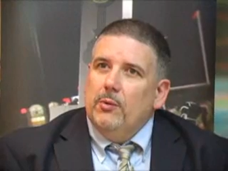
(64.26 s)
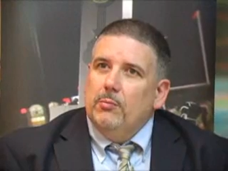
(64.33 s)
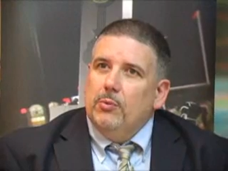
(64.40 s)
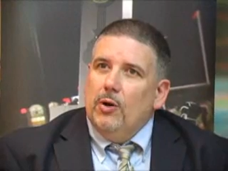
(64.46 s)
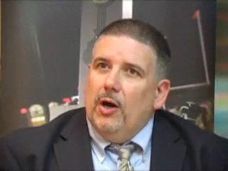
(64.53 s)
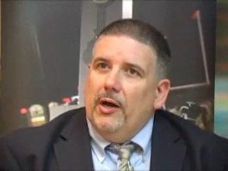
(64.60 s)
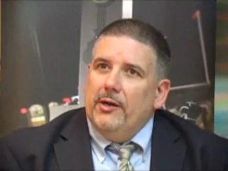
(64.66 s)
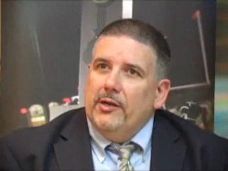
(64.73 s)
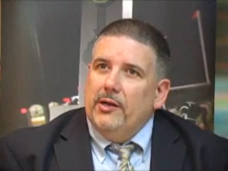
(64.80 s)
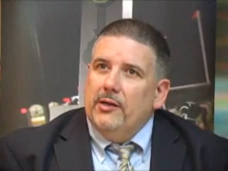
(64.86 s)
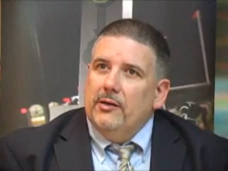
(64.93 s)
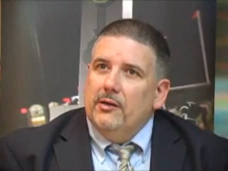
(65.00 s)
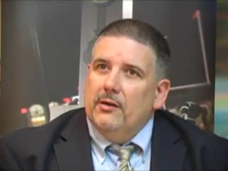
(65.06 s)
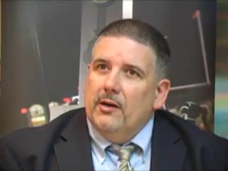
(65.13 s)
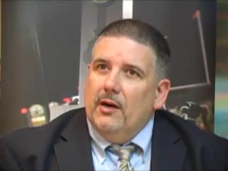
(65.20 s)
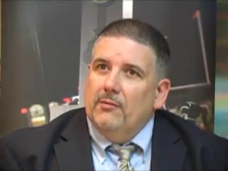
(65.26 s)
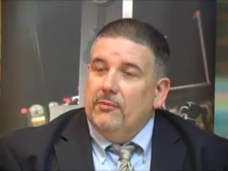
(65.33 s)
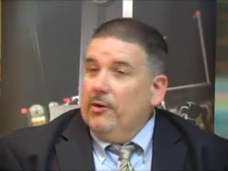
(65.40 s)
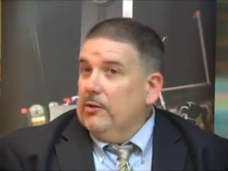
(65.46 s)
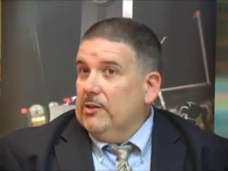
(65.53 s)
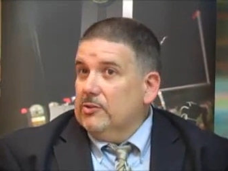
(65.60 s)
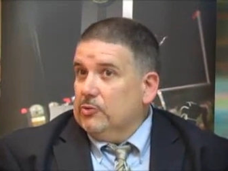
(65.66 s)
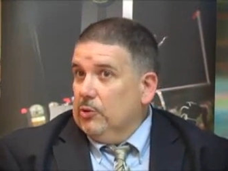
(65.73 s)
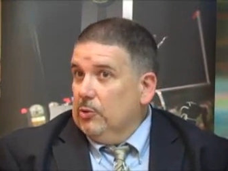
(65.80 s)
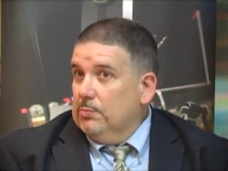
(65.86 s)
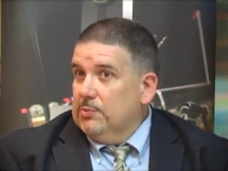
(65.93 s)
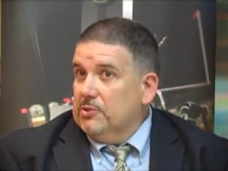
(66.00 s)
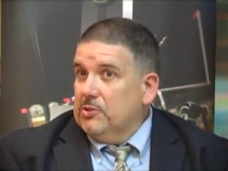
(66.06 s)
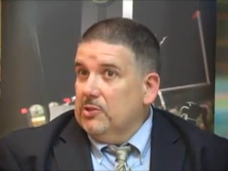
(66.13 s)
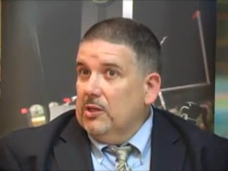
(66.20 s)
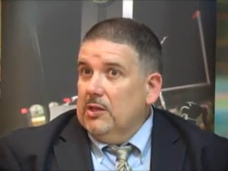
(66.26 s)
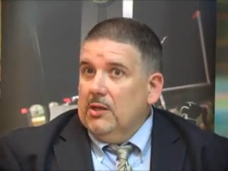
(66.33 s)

we brought in various groups